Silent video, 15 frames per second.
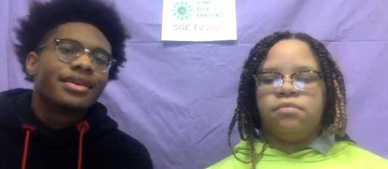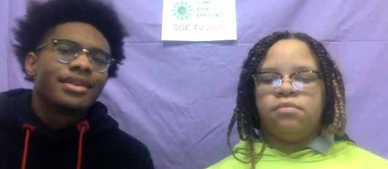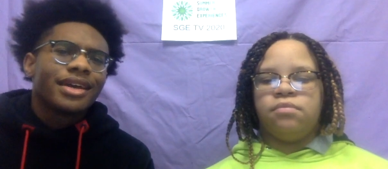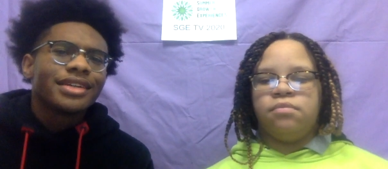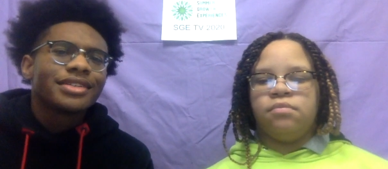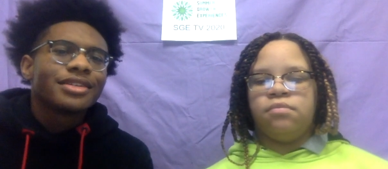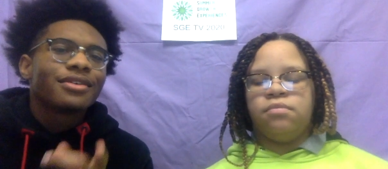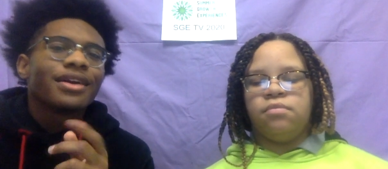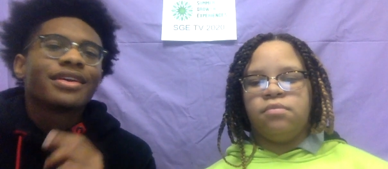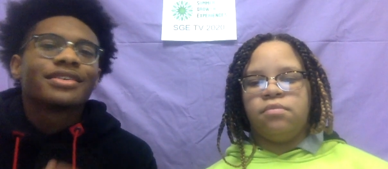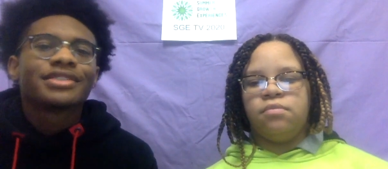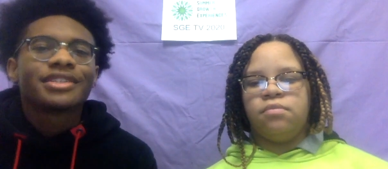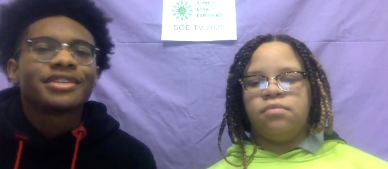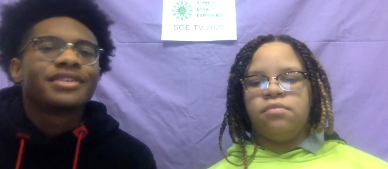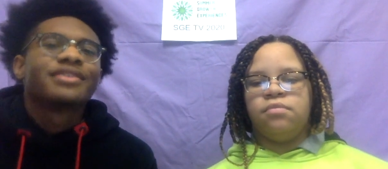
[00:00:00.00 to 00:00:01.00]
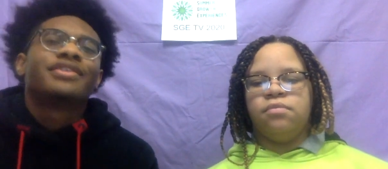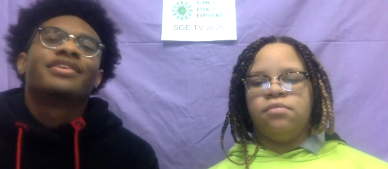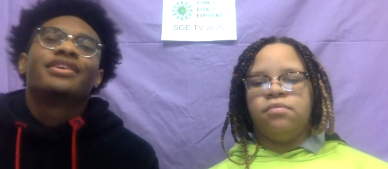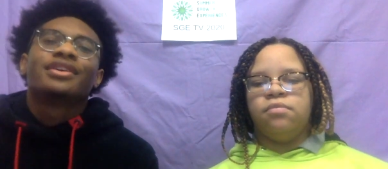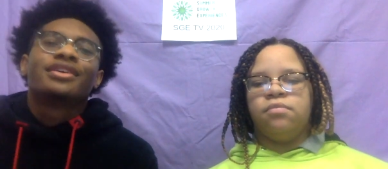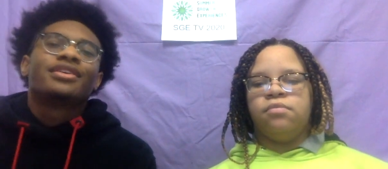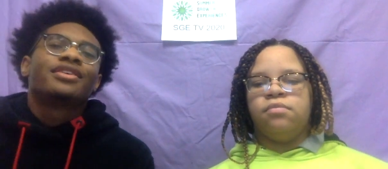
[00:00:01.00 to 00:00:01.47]
Speaker 1: That's a great concern.
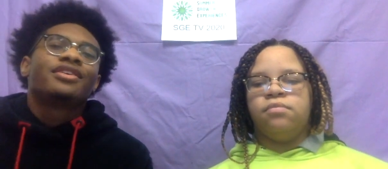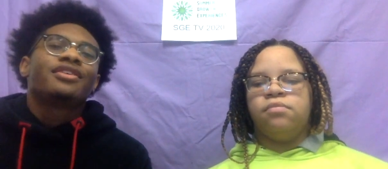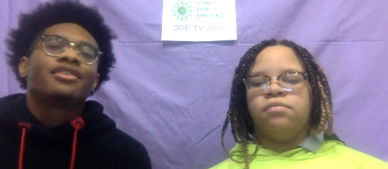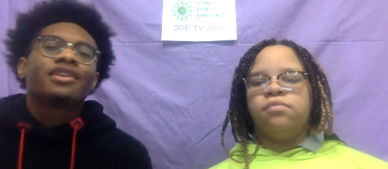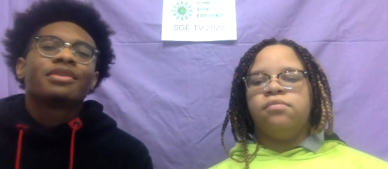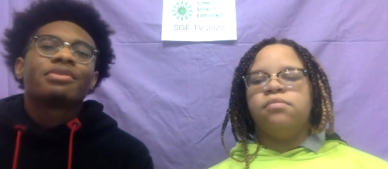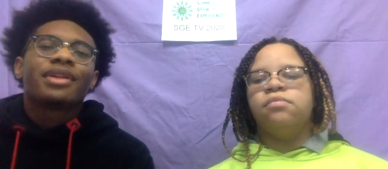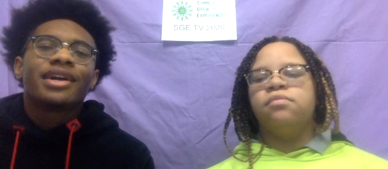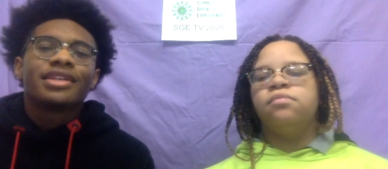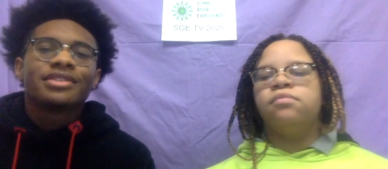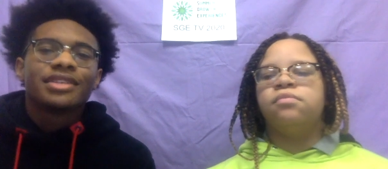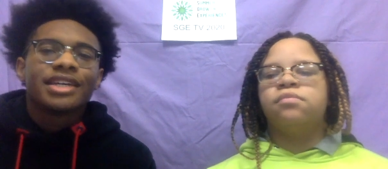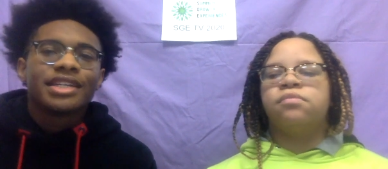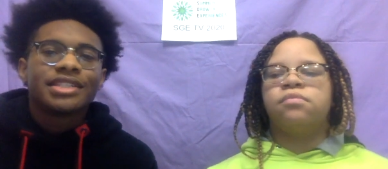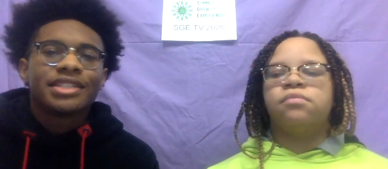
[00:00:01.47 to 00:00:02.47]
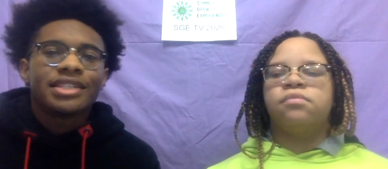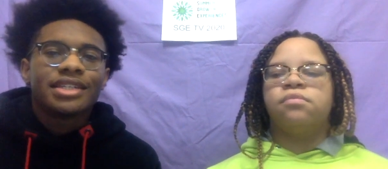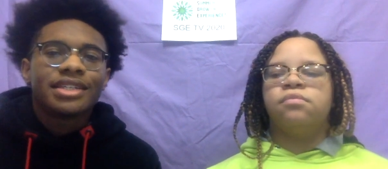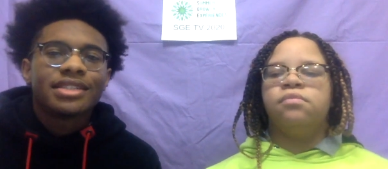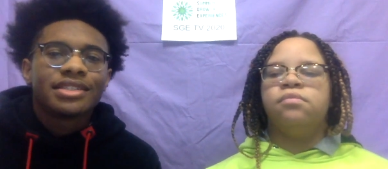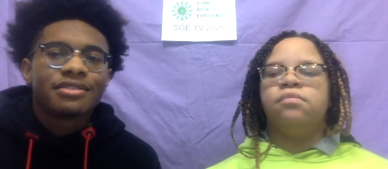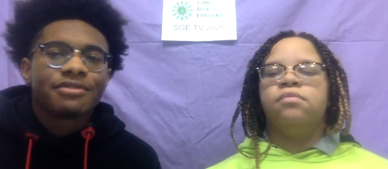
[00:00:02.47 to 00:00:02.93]
You're applying to SGEs
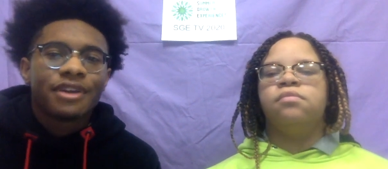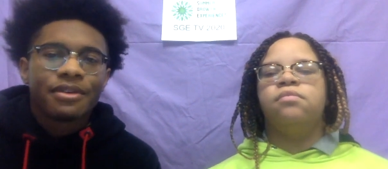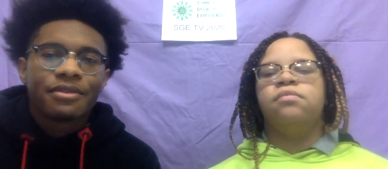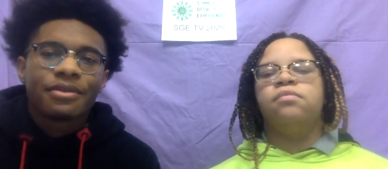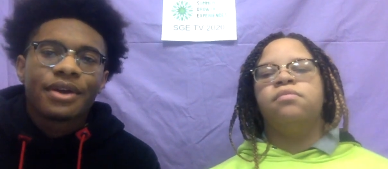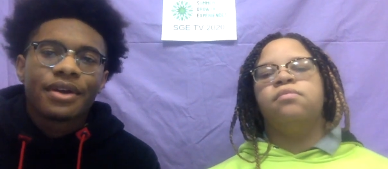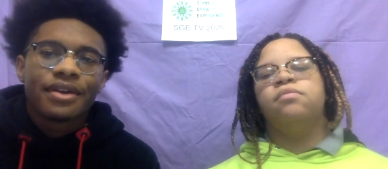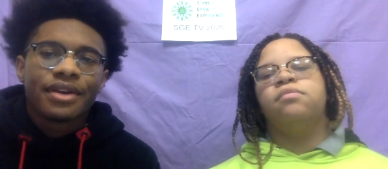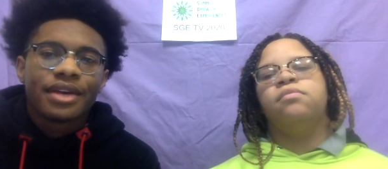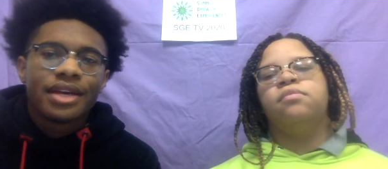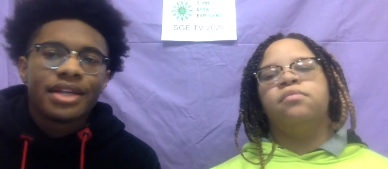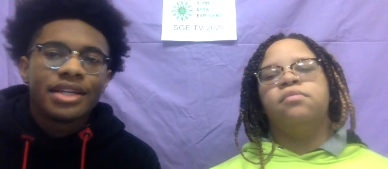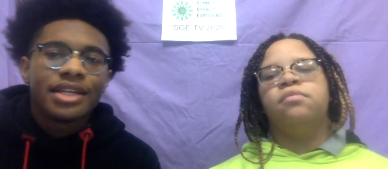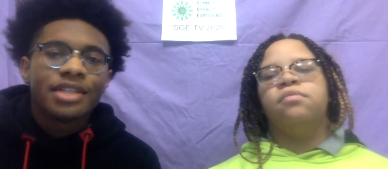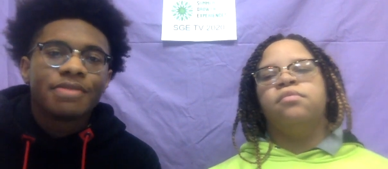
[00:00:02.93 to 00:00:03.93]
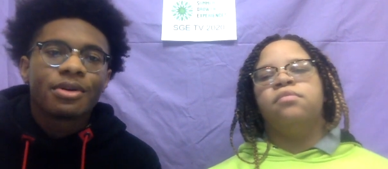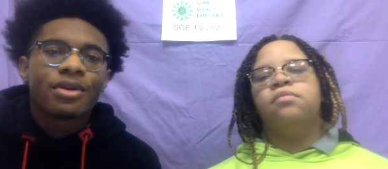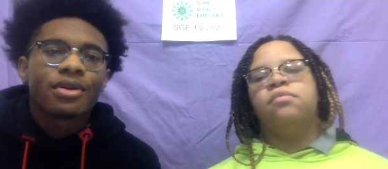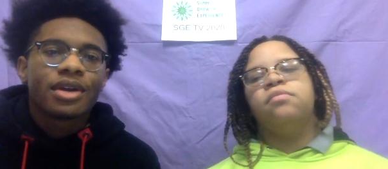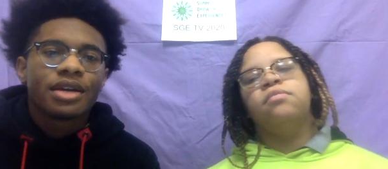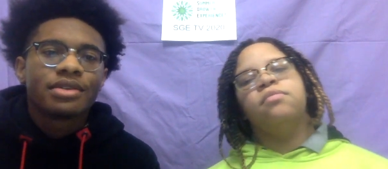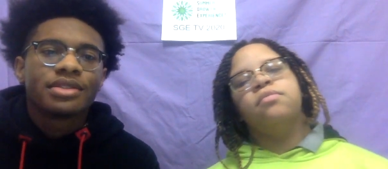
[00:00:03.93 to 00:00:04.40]
in February, and these
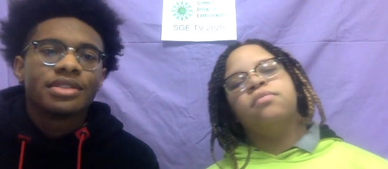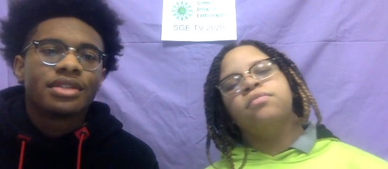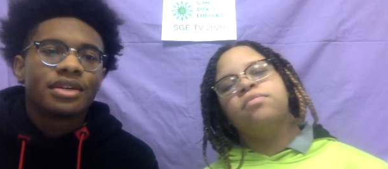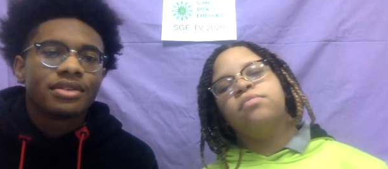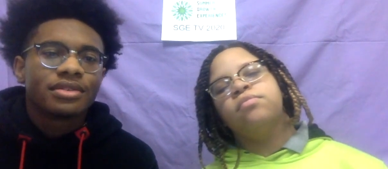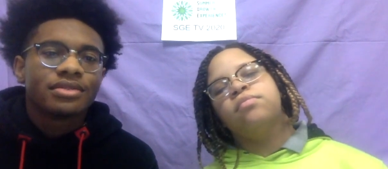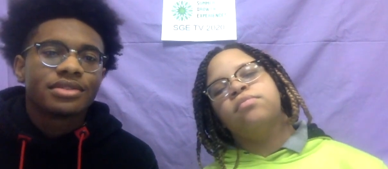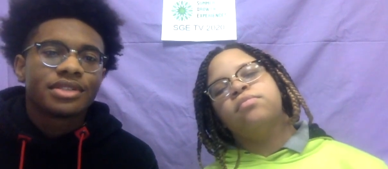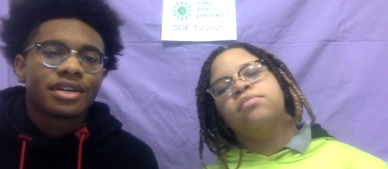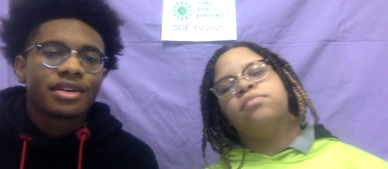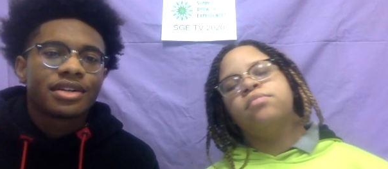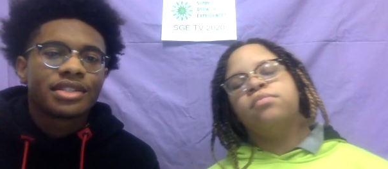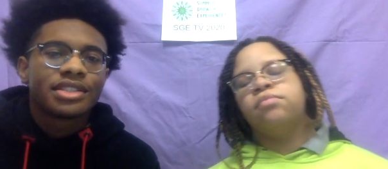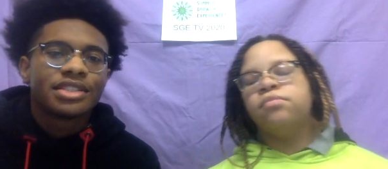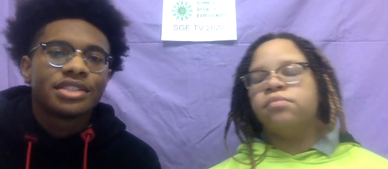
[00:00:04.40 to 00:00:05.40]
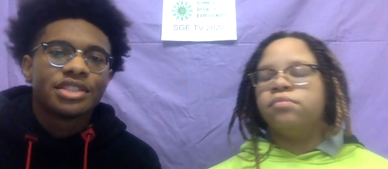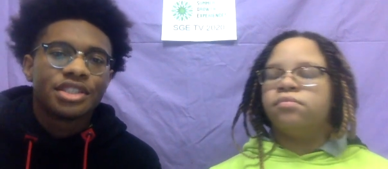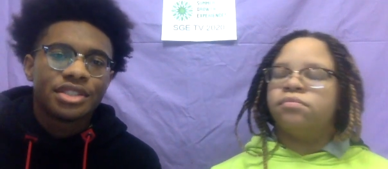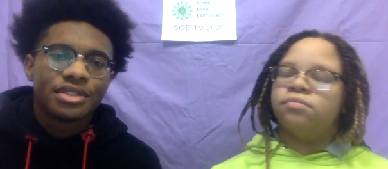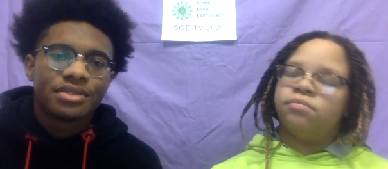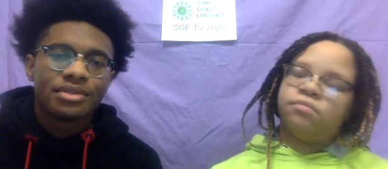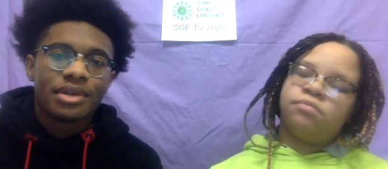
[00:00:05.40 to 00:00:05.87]
programs don't start until
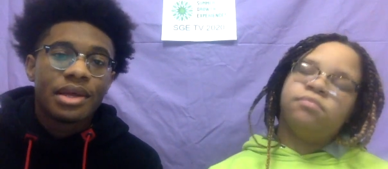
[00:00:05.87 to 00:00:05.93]
June.